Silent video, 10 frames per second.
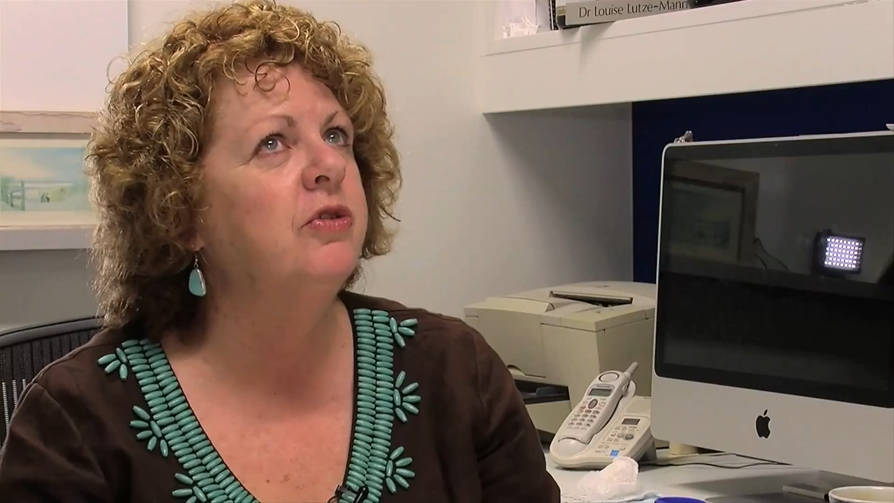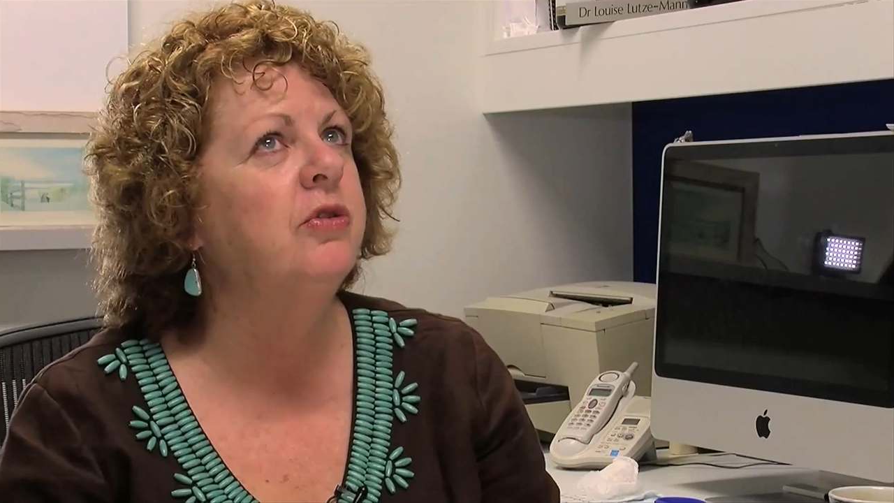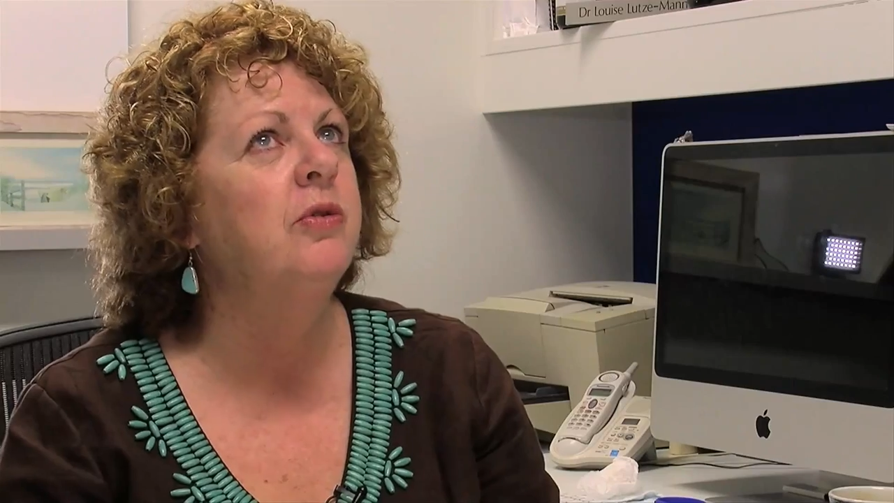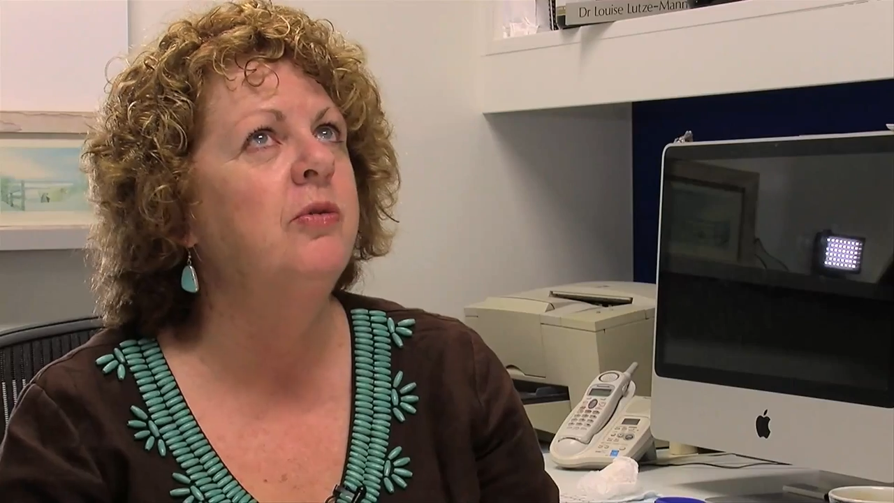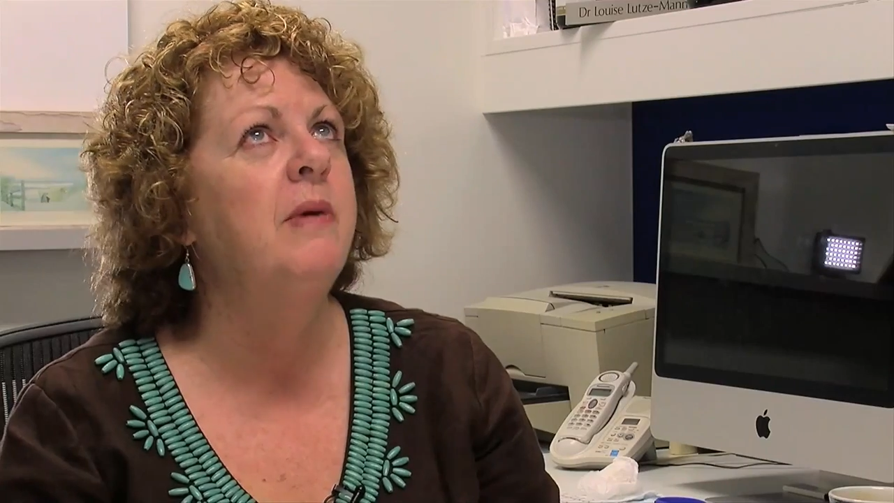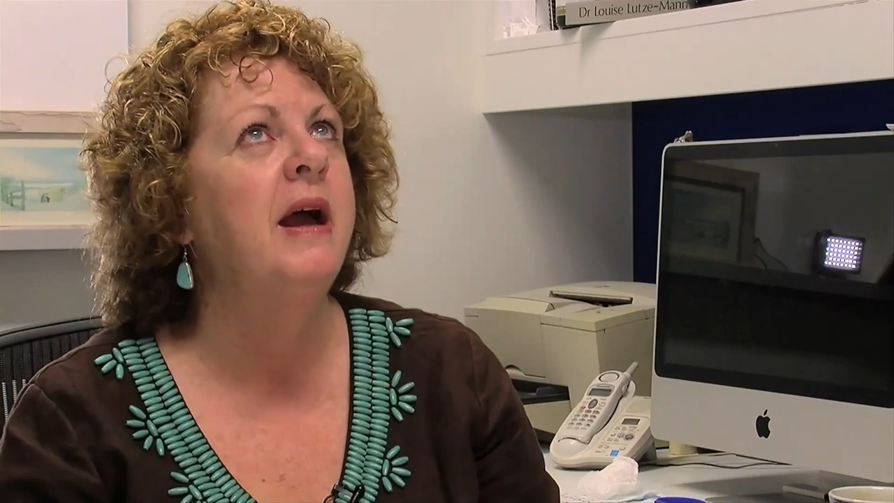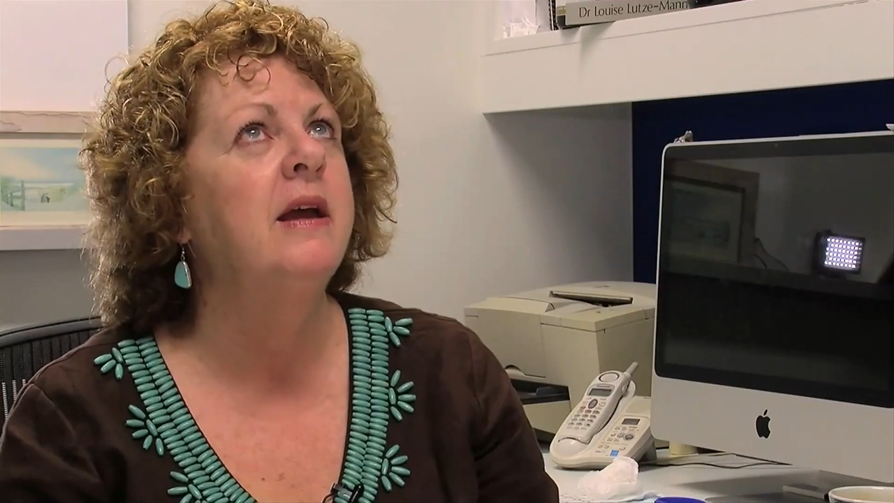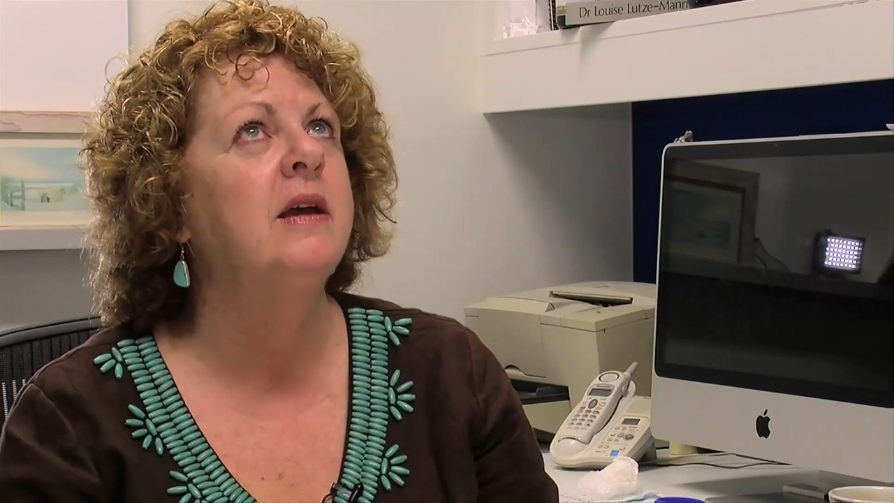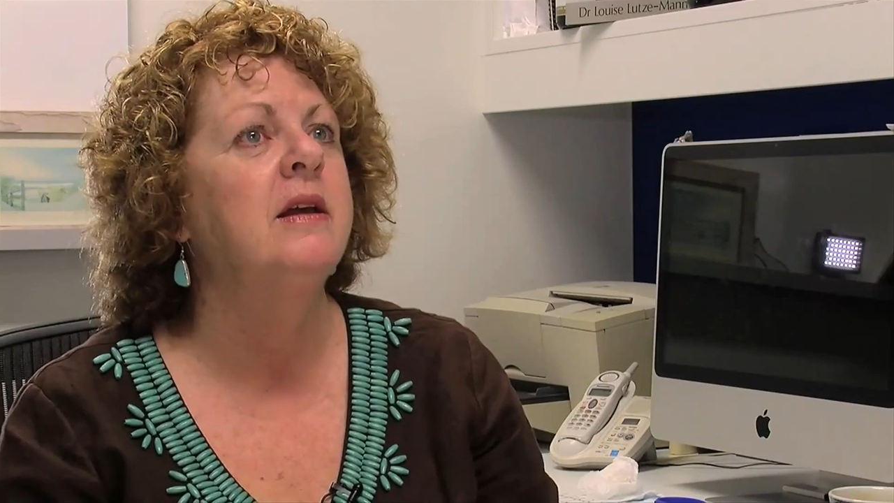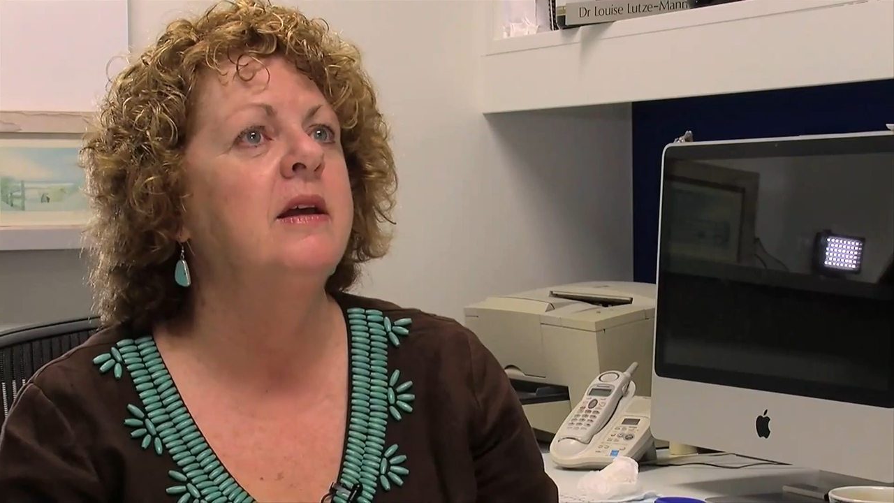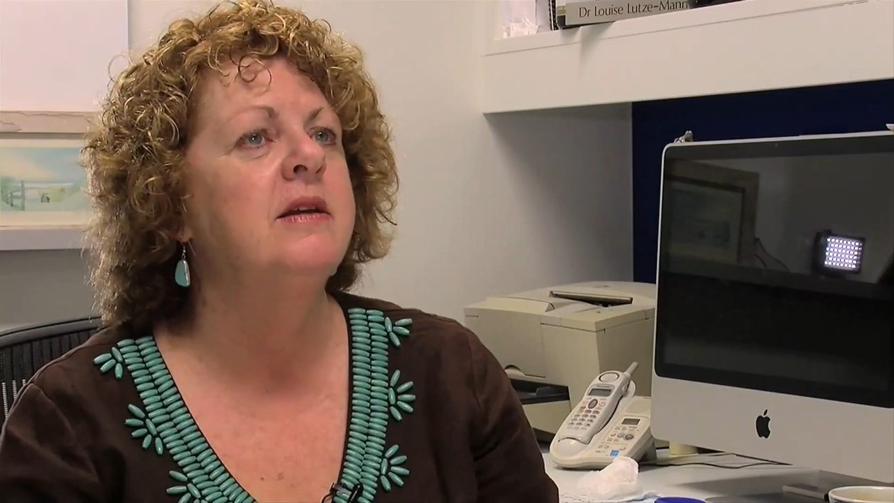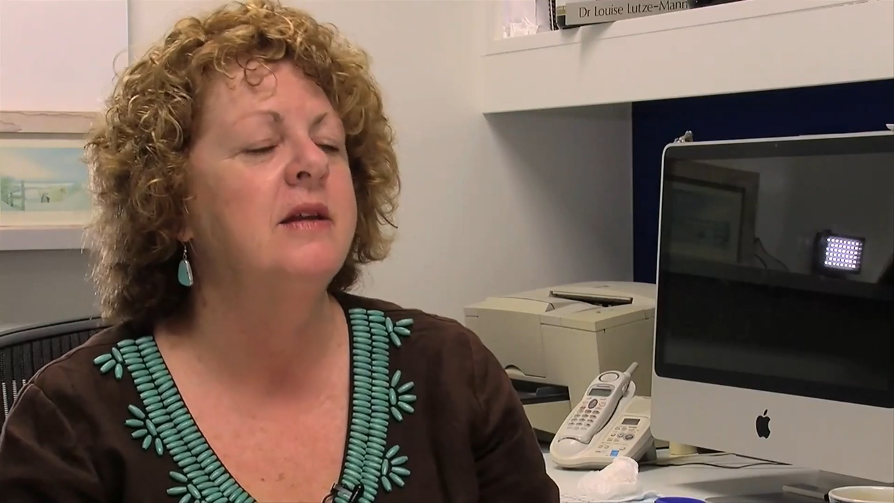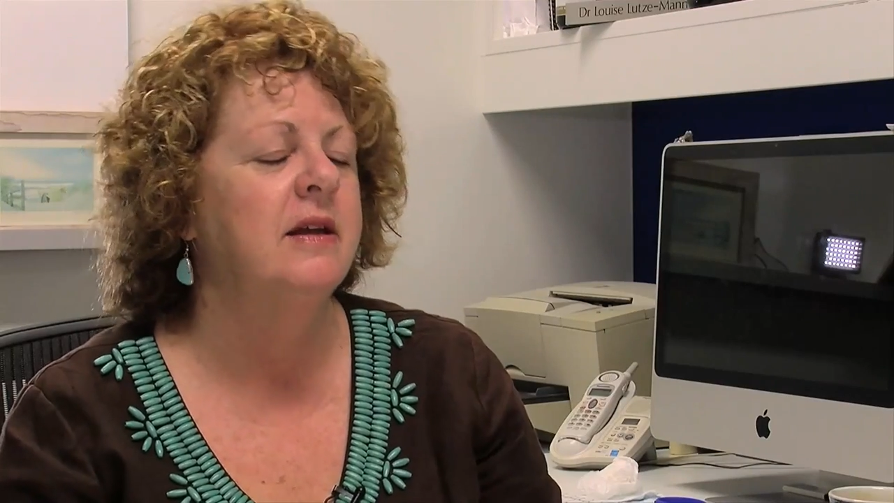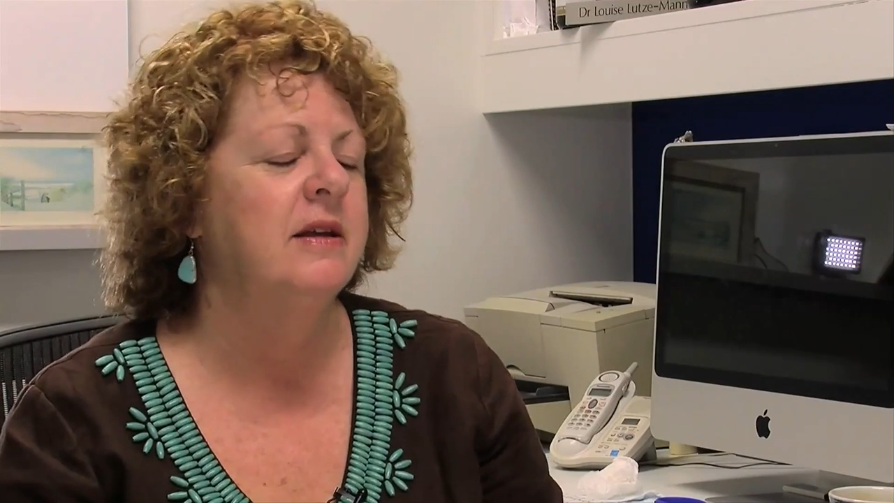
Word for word: to make it a,